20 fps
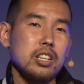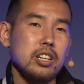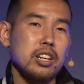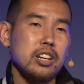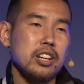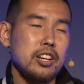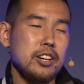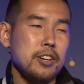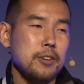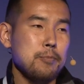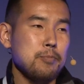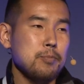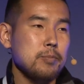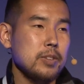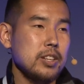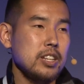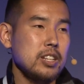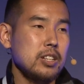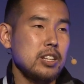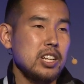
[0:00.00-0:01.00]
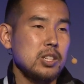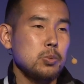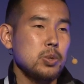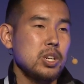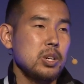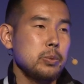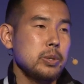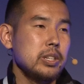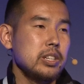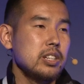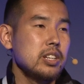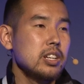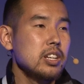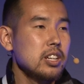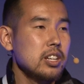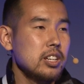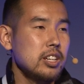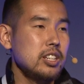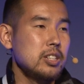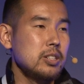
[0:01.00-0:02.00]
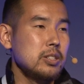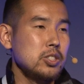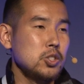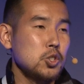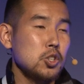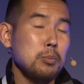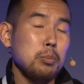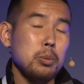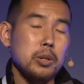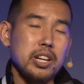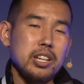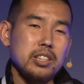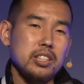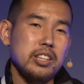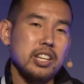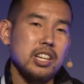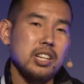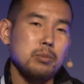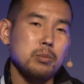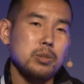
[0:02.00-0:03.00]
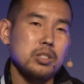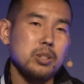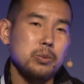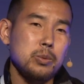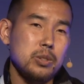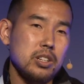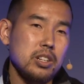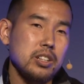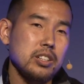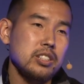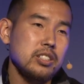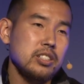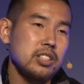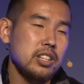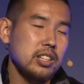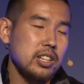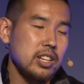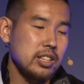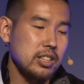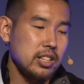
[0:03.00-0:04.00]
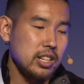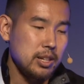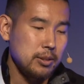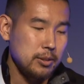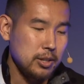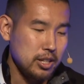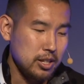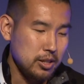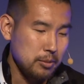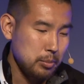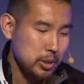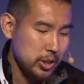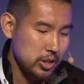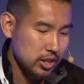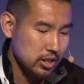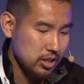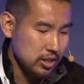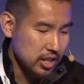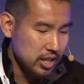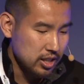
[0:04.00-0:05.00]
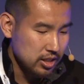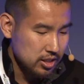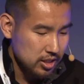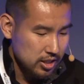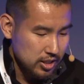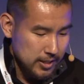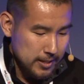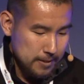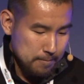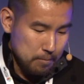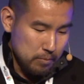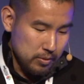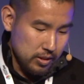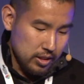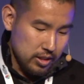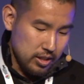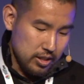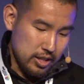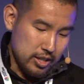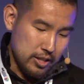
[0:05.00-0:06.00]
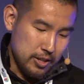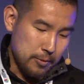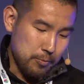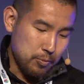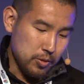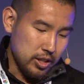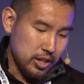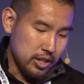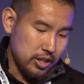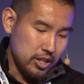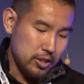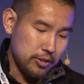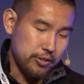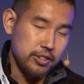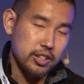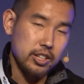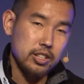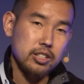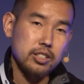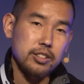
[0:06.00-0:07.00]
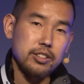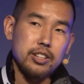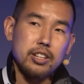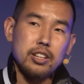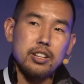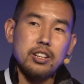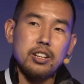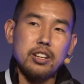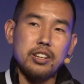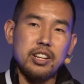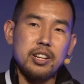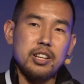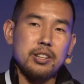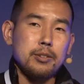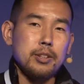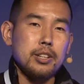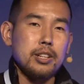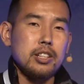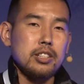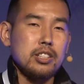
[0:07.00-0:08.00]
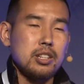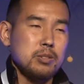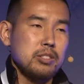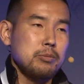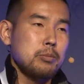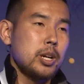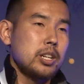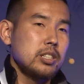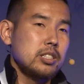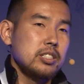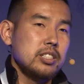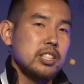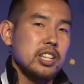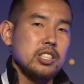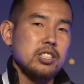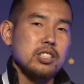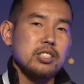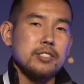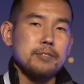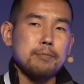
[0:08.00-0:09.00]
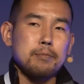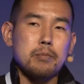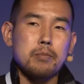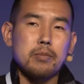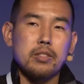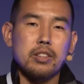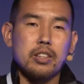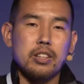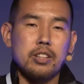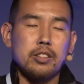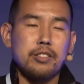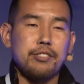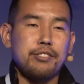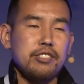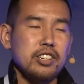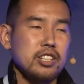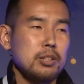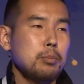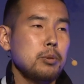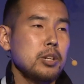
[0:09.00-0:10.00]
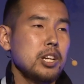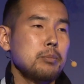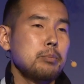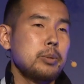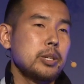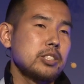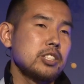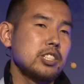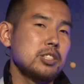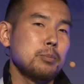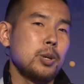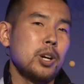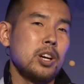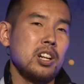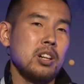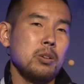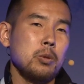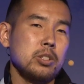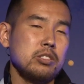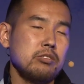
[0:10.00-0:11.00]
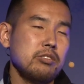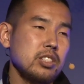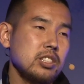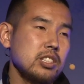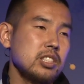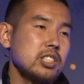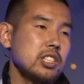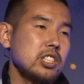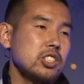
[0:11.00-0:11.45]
You know, that's why we, you know, enjoy playing the games, and we're all here at PG Connect. And, you know, again, in terms of monetization, you know, the free-to-play business model was really